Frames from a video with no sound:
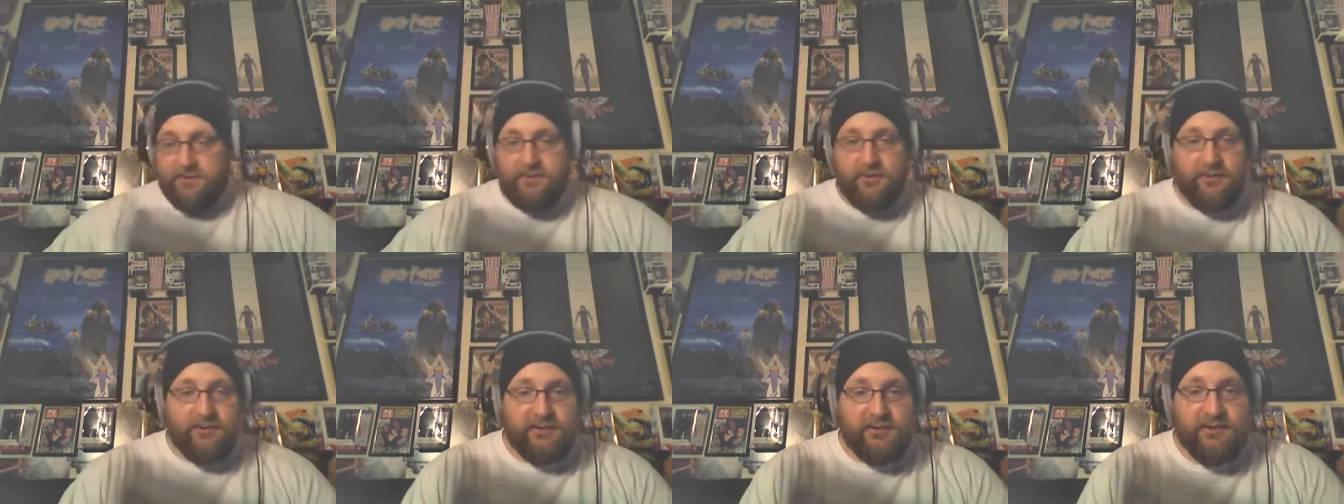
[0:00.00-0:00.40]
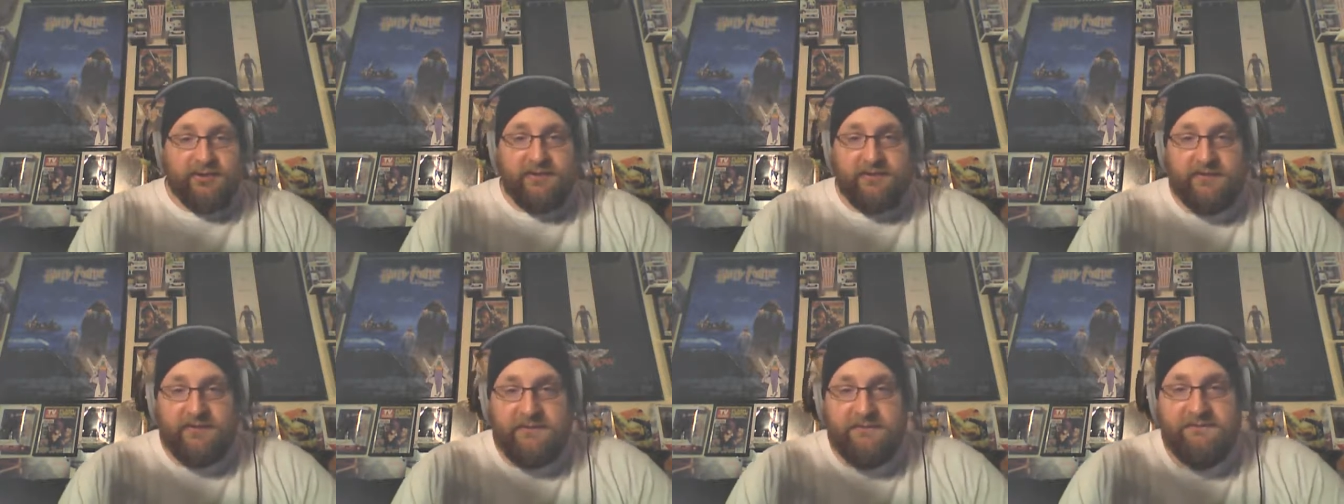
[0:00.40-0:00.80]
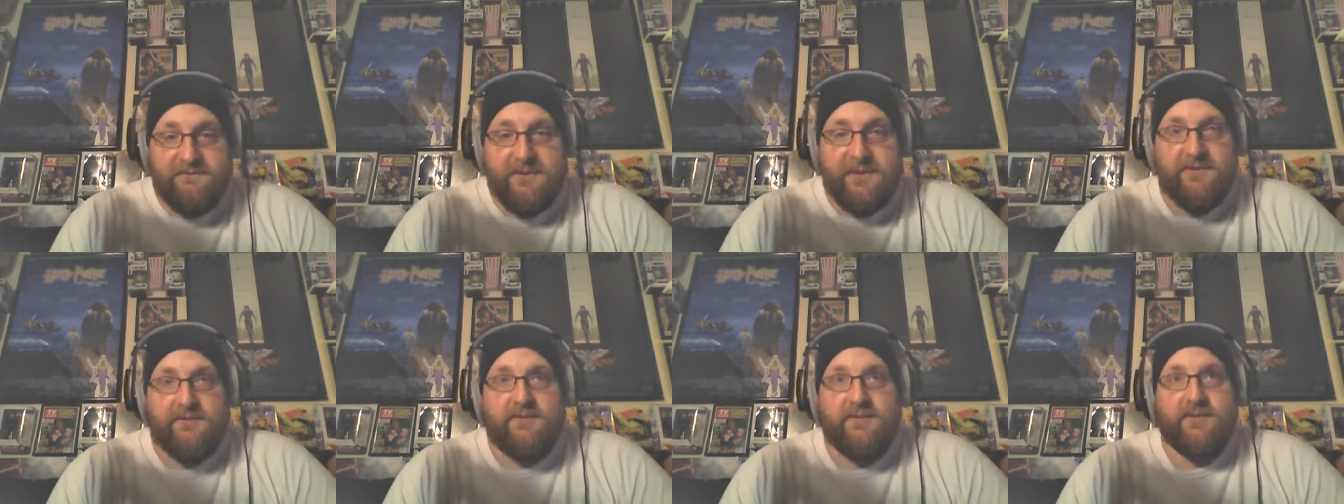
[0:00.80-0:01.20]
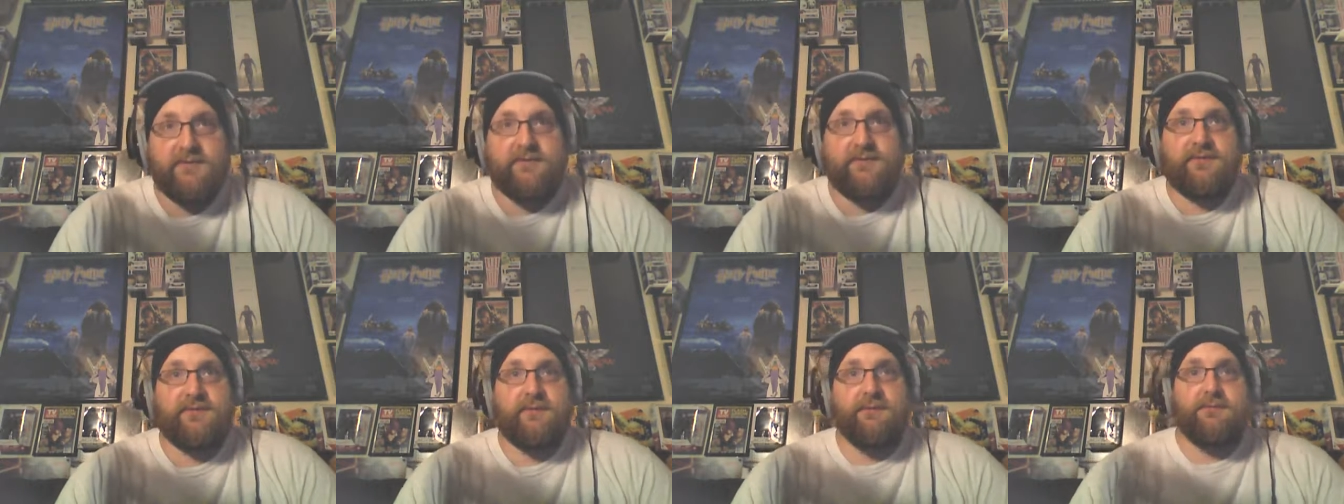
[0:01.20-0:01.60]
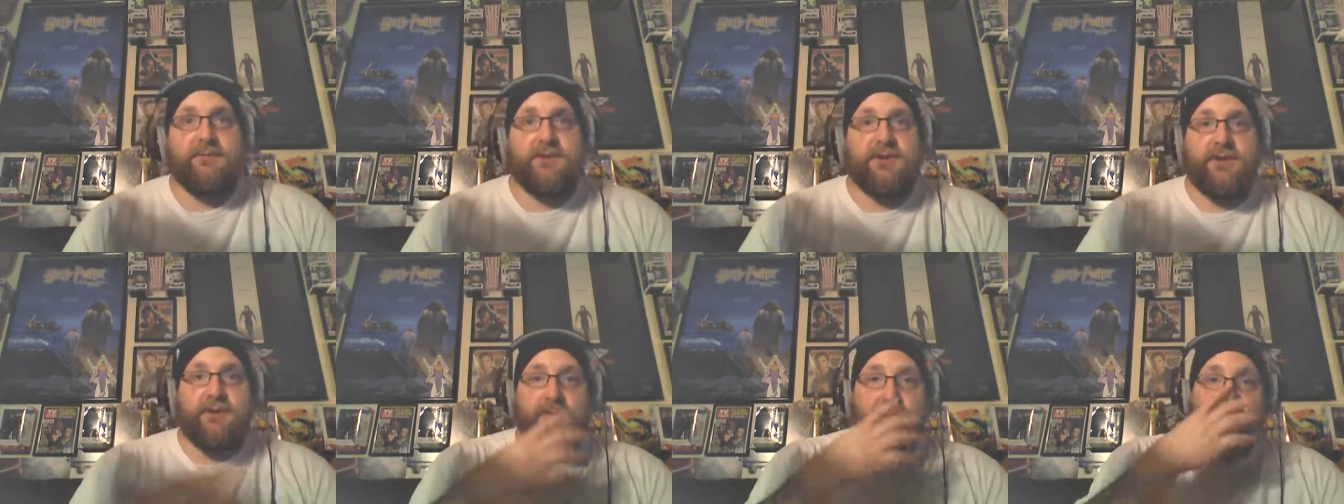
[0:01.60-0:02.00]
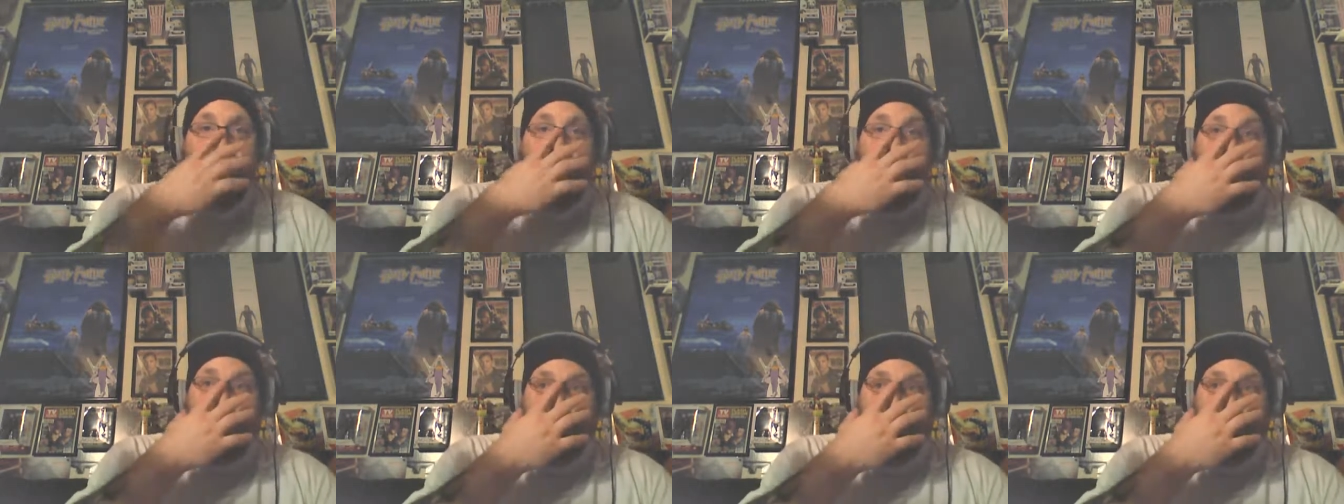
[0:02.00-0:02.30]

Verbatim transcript: your least favorite superhero.